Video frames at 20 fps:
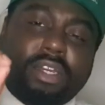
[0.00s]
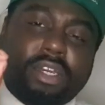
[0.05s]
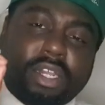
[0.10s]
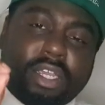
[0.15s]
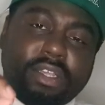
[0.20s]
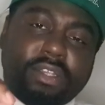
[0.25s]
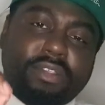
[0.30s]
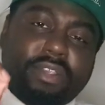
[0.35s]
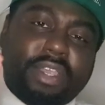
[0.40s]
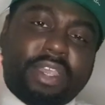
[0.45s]

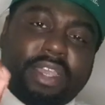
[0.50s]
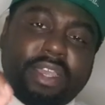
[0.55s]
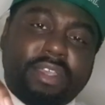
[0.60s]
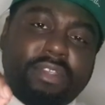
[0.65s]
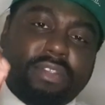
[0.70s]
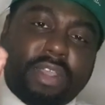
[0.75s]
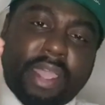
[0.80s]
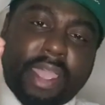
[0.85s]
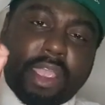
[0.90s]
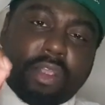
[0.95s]
This
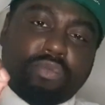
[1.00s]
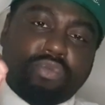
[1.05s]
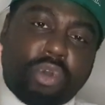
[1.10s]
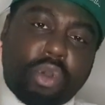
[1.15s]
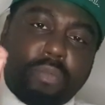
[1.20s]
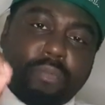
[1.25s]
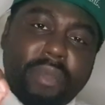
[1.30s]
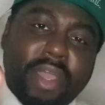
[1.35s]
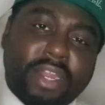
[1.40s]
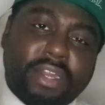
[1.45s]
is a
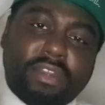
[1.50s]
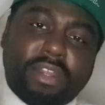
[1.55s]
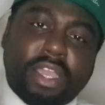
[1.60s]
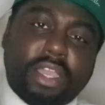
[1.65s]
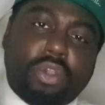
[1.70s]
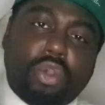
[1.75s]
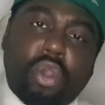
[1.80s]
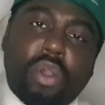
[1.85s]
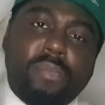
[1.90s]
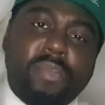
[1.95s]

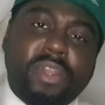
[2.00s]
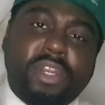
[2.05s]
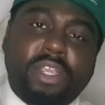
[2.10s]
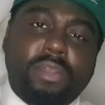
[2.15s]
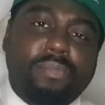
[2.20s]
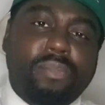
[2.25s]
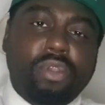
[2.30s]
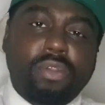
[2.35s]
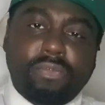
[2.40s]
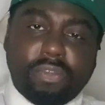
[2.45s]
romantic comedy
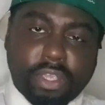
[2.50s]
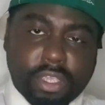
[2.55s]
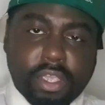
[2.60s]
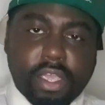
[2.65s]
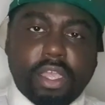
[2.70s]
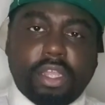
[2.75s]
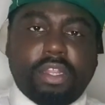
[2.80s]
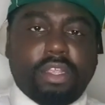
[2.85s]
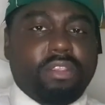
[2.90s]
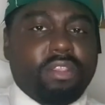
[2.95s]
movie.
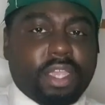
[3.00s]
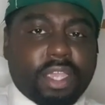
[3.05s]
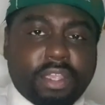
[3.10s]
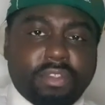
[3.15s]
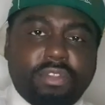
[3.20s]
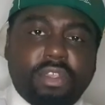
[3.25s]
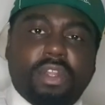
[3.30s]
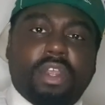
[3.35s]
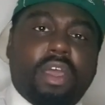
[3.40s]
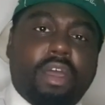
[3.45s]
This
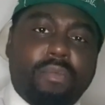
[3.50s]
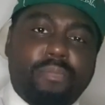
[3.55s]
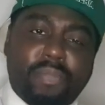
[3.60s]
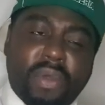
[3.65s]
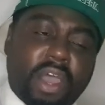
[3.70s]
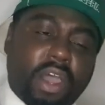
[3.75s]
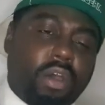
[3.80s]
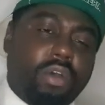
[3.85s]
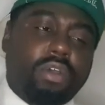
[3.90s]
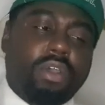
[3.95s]
isn't
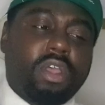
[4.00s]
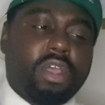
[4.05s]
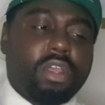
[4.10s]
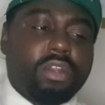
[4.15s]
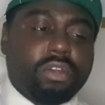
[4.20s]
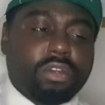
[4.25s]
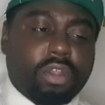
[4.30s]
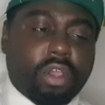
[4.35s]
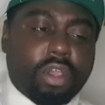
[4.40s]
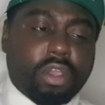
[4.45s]
about
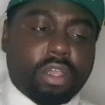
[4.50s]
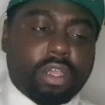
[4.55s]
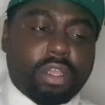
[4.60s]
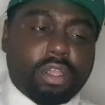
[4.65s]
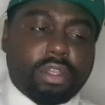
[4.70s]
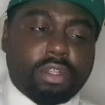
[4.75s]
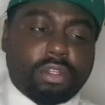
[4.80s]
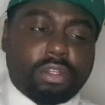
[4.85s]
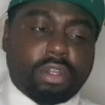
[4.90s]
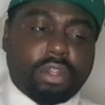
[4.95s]

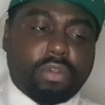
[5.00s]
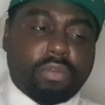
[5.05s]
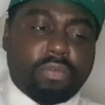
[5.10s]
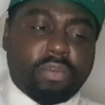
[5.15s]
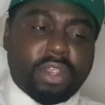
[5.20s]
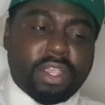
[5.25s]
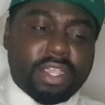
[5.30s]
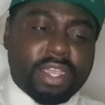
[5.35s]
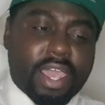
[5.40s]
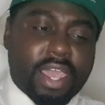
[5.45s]
the
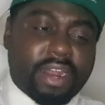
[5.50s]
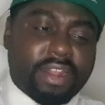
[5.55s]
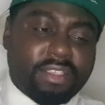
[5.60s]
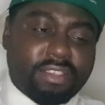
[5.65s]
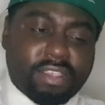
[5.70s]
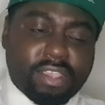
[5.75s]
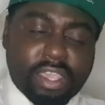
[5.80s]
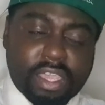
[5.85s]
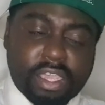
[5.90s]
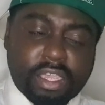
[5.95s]

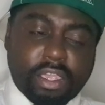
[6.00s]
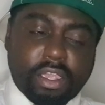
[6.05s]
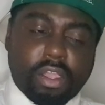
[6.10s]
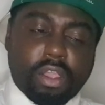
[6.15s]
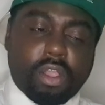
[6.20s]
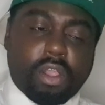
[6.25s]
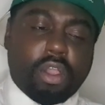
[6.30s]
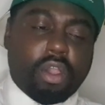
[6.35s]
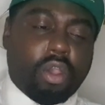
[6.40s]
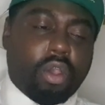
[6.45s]
reality
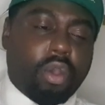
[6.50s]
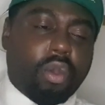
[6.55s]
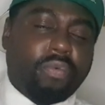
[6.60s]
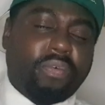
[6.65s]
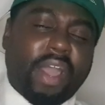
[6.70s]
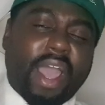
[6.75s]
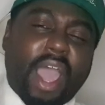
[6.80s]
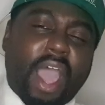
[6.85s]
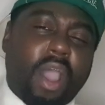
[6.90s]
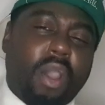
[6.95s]
of
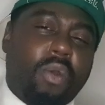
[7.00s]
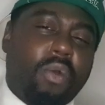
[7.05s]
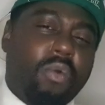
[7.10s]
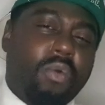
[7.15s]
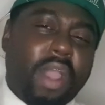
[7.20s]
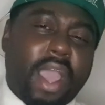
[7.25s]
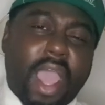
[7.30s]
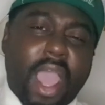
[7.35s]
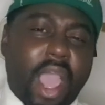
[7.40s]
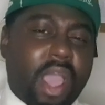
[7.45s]

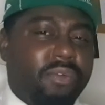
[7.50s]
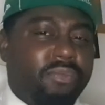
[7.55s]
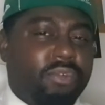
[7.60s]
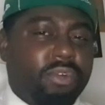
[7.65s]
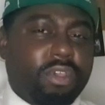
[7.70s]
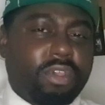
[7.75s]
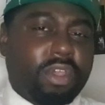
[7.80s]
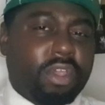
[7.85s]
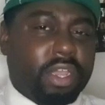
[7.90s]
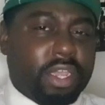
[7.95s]
how
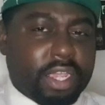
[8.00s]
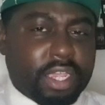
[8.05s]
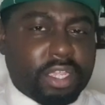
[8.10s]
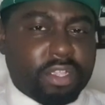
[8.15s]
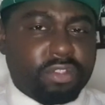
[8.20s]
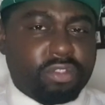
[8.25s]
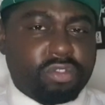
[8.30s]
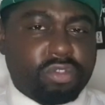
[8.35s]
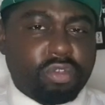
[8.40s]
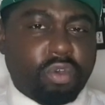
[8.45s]
Africa
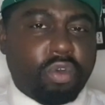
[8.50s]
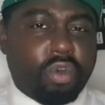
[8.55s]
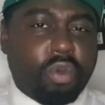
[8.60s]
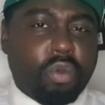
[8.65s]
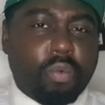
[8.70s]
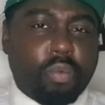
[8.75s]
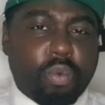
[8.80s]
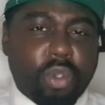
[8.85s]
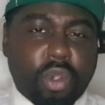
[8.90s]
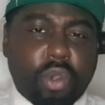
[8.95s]
is
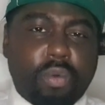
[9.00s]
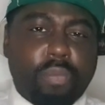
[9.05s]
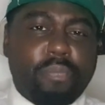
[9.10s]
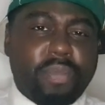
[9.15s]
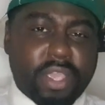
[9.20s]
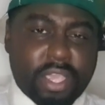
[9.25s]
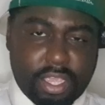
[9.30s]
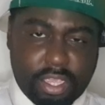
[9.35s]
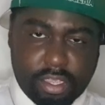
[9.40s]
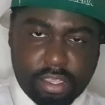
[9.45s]
or will
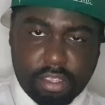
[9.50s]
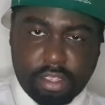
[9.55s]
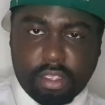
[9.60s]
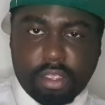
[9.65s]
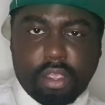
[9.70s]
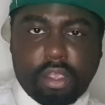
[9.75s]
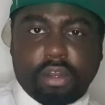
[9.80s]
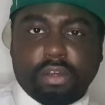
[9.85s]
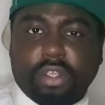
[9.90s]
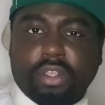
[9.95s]
be.
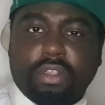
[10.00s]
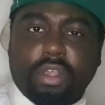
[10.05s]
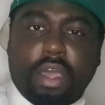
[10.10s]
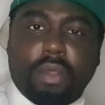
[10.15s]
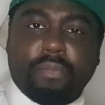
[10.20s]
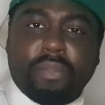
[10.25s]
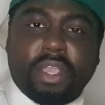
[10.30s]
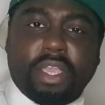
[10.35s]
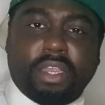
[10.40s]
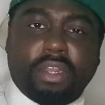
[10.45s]
You see
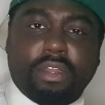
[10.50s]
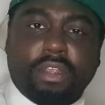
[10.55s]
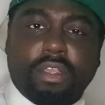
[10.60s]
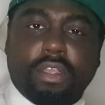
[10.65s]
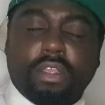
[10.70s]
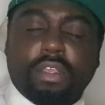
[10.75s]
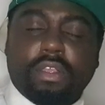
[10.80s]
what I mean?